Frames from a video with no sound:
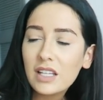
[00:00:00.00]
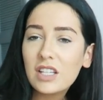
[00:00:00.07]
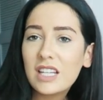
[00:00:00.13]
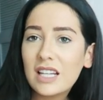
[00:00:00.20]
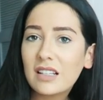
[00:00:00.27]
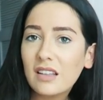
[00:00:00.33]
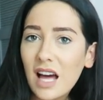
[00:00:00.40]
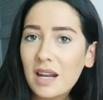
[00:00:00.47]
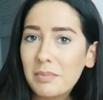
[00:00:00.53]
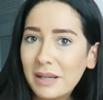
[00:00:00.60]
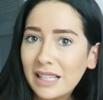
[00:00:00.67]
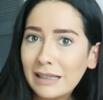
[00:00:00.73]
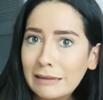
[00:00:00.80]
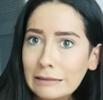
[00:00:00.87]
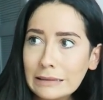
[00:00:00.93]
you need a lot of
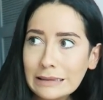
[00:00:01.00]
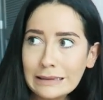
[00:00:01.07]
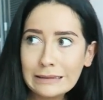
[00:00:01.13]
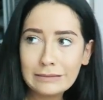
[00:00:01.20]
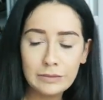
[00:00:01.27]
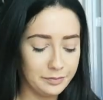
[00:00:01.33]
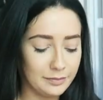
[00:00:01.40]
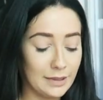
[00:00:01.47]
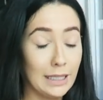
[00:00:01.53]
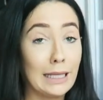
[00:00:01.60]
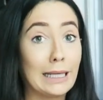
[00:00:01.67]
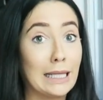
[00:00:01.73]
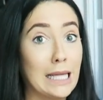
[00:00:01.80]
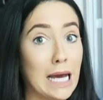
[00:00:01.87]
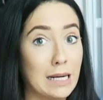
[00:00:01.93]
pillows, you know?
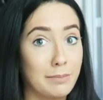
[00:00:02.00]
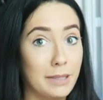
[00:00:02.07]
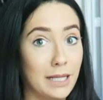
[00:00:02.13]
Like a lot of